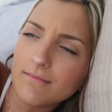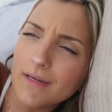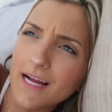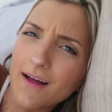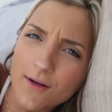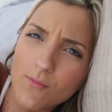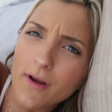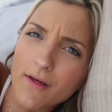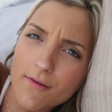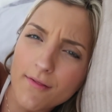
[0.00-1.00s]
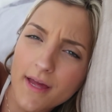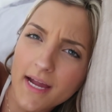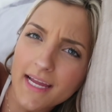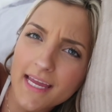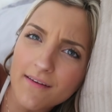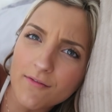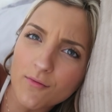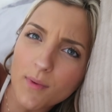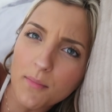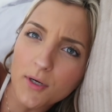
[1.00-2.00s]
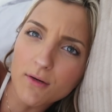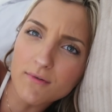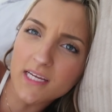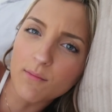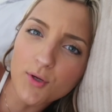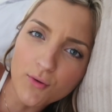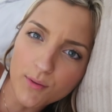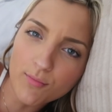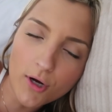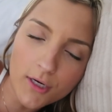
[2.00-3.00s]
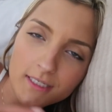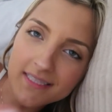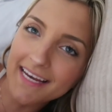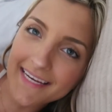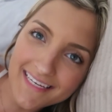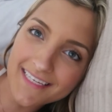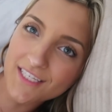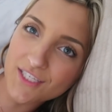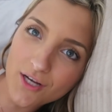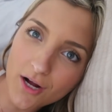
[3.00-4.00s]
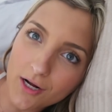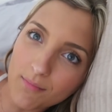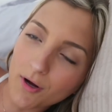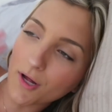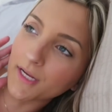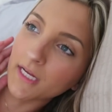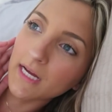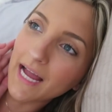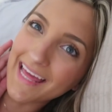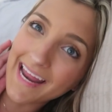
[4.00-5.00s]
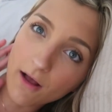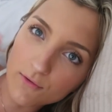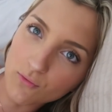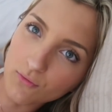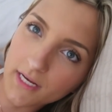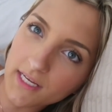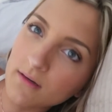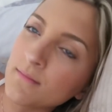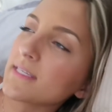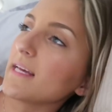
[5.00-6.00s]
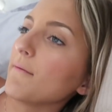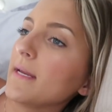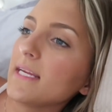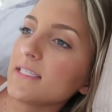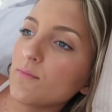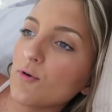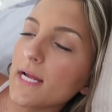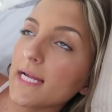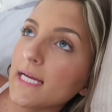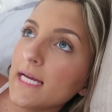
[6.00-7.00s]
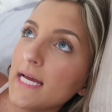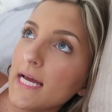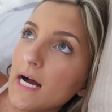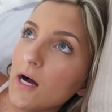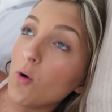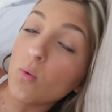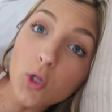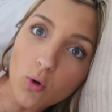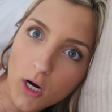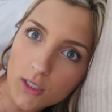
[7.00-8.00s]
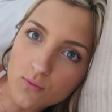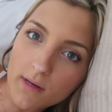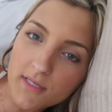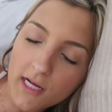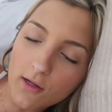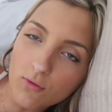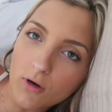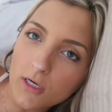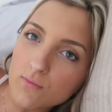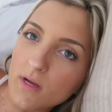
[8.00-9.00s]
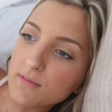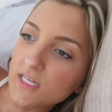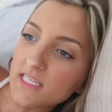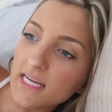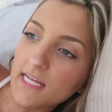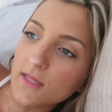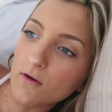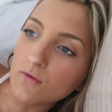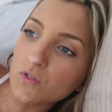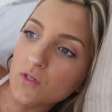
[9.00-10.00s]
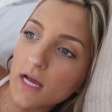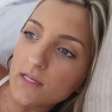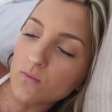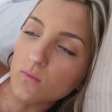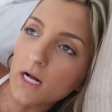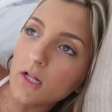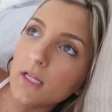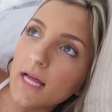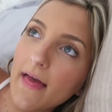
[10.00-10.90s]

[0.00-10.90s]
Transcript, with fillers: I got like one other thing. I can't even remember. It was like a beauty product that I needed to stock up on, and household items that we need to bring. Clorox wipes. I got Clorox wipes because I need those as well.